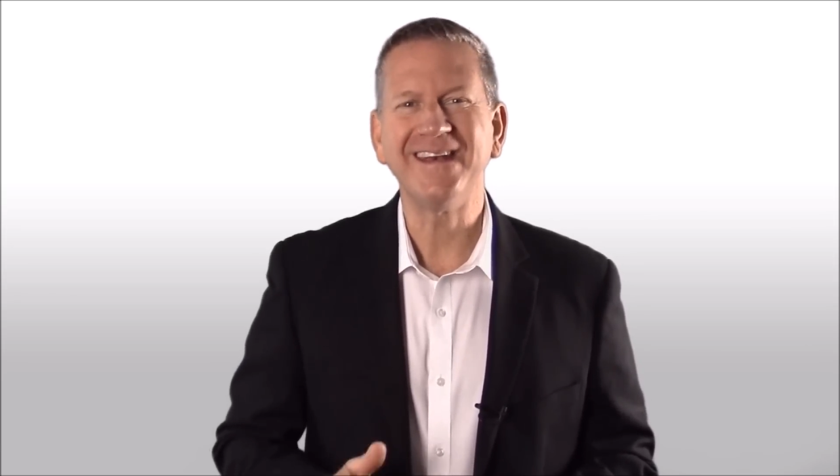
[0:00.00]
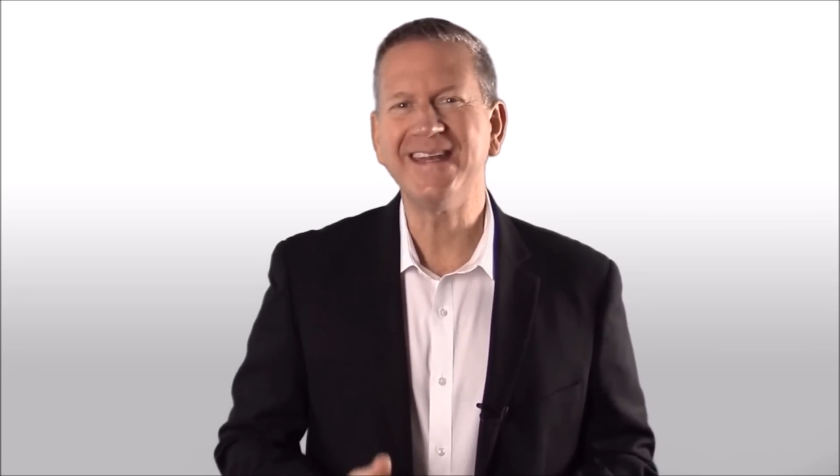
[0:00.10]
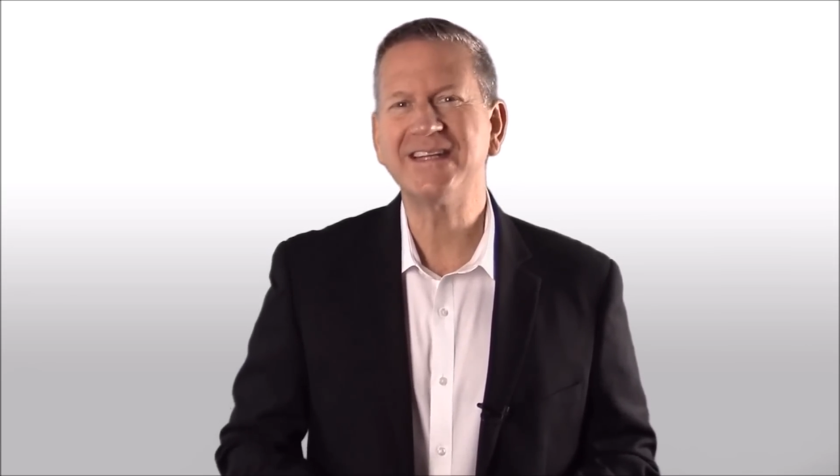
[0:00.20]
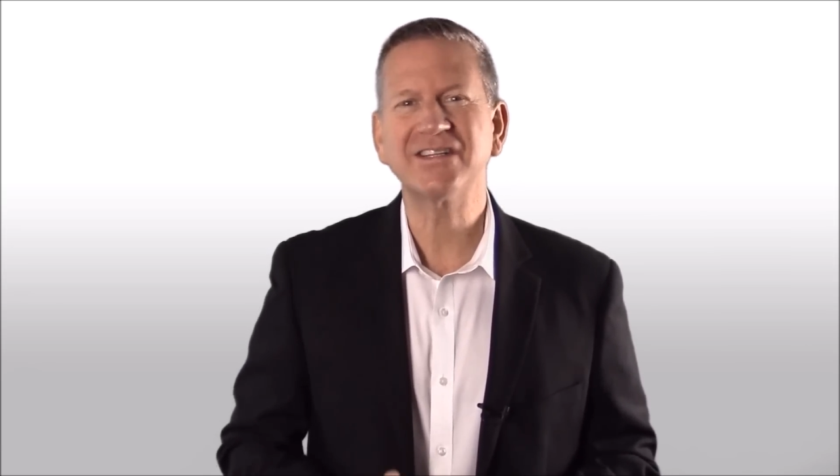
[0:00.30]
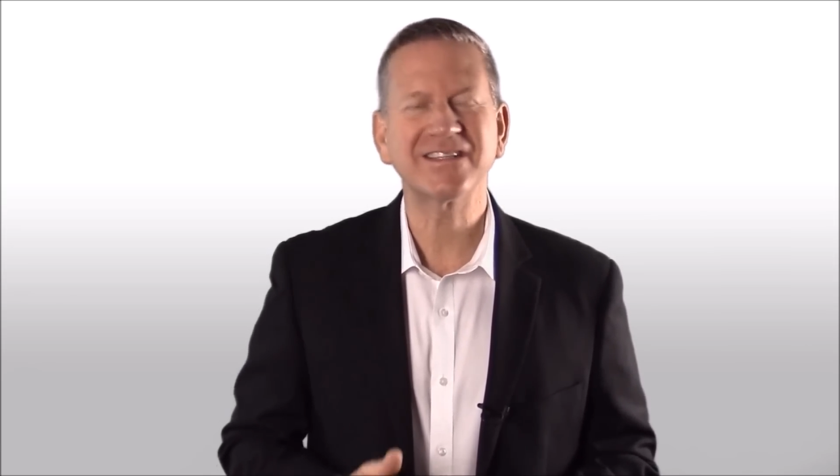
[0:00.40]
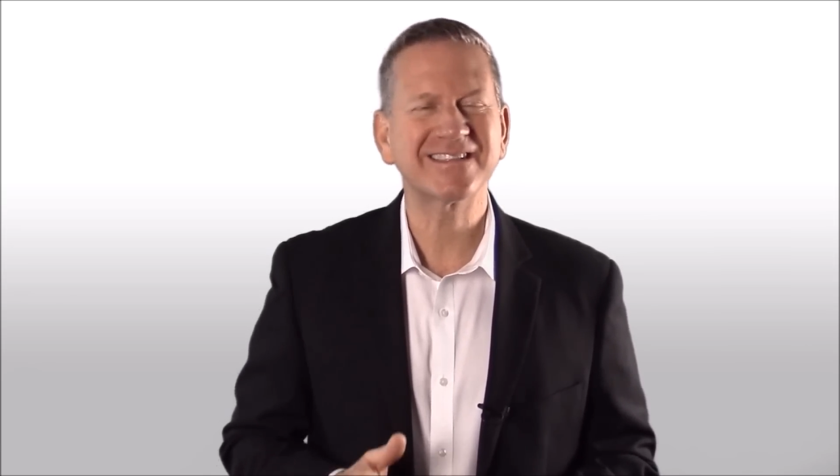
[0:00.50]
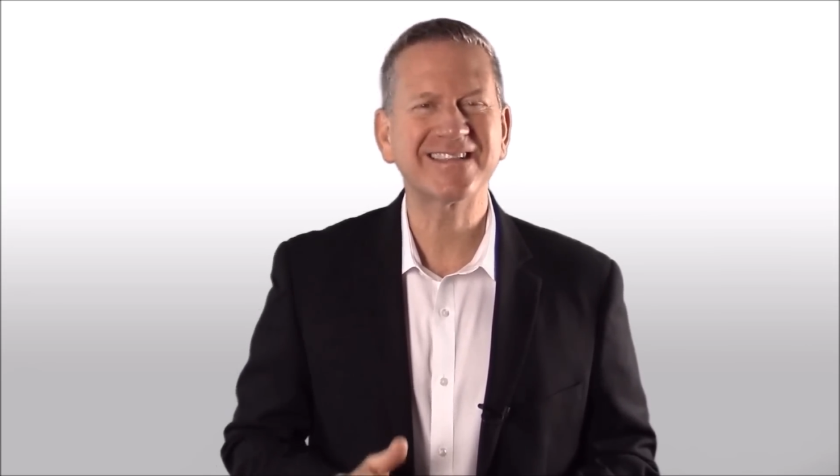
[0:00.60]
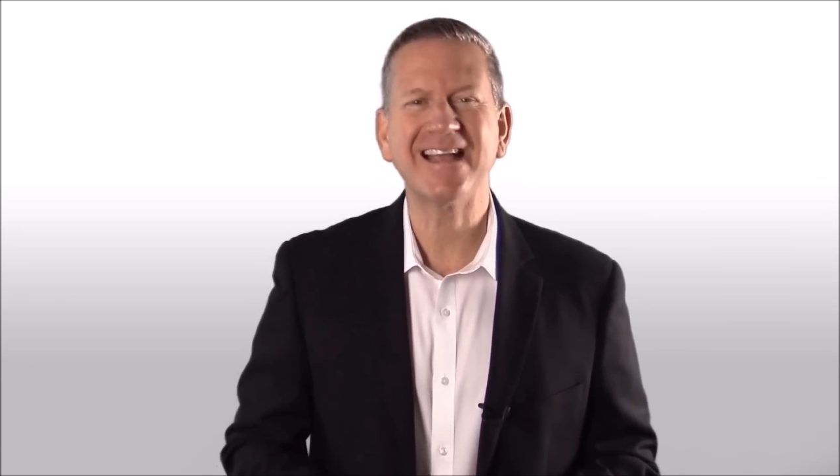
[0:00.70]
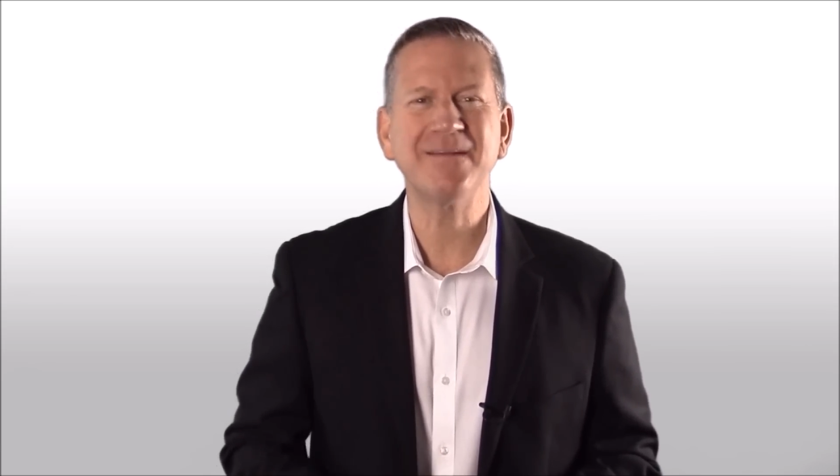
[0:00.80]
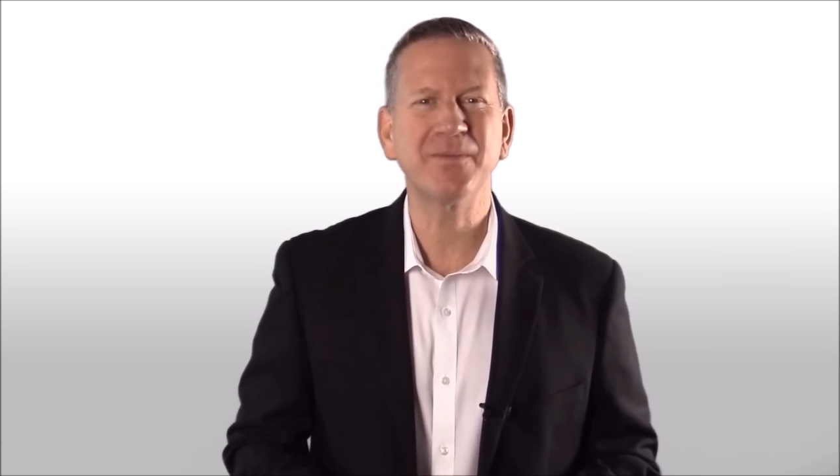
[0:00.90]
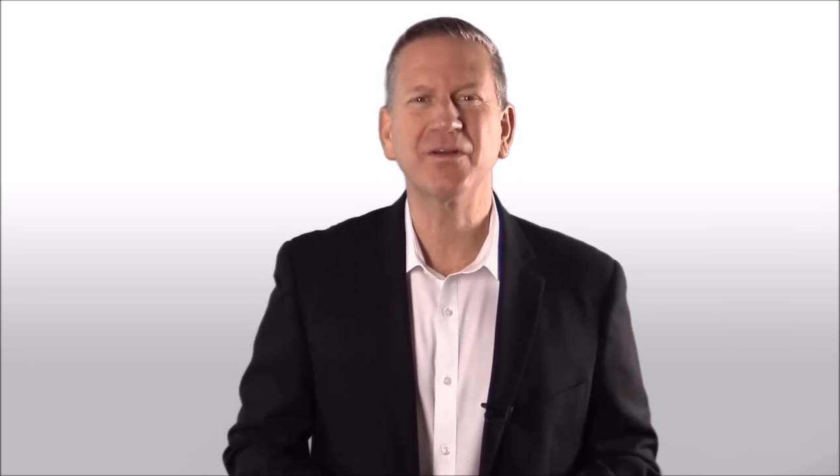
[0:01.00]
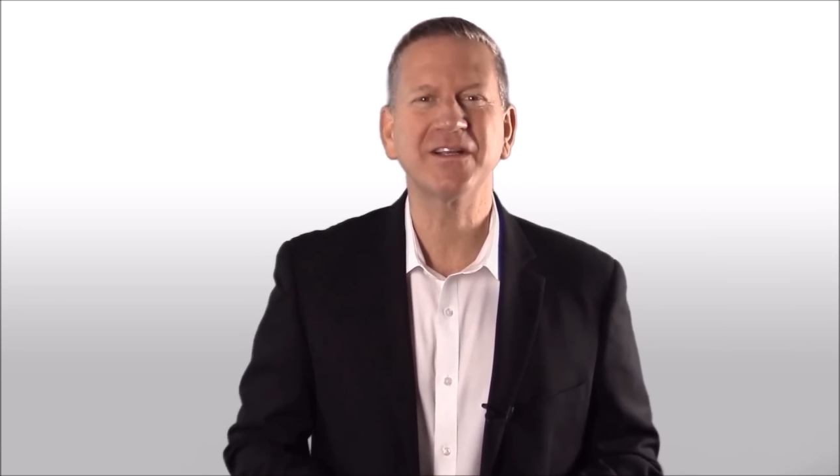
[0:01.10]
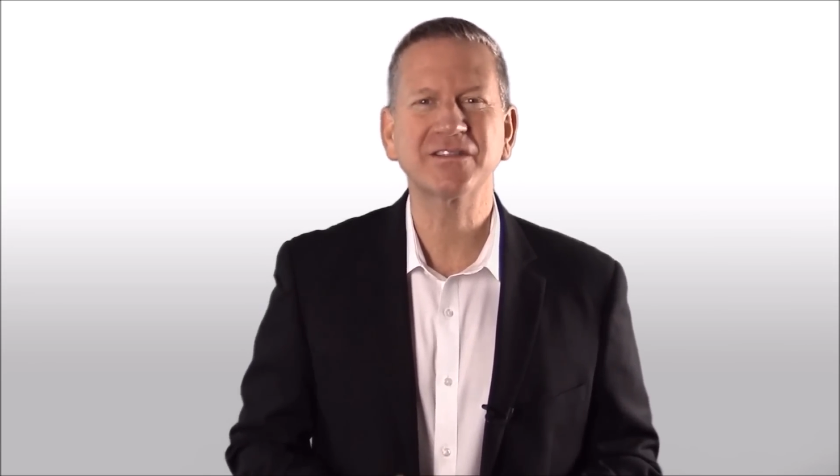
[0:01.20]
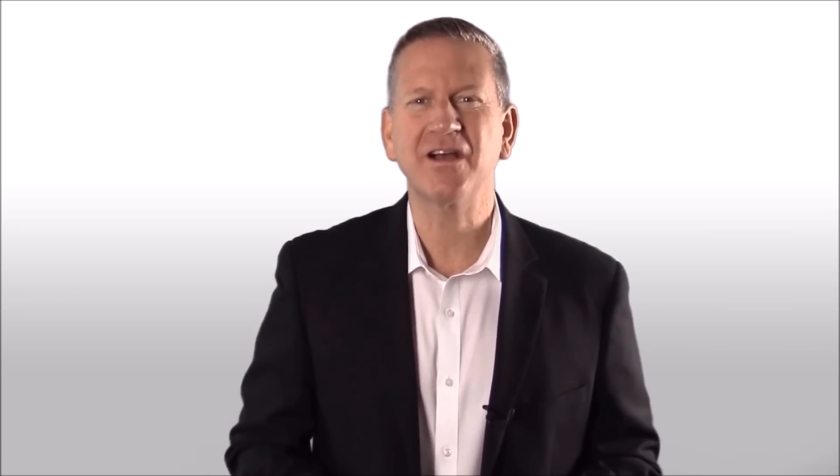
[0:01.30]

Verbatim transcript: niche site building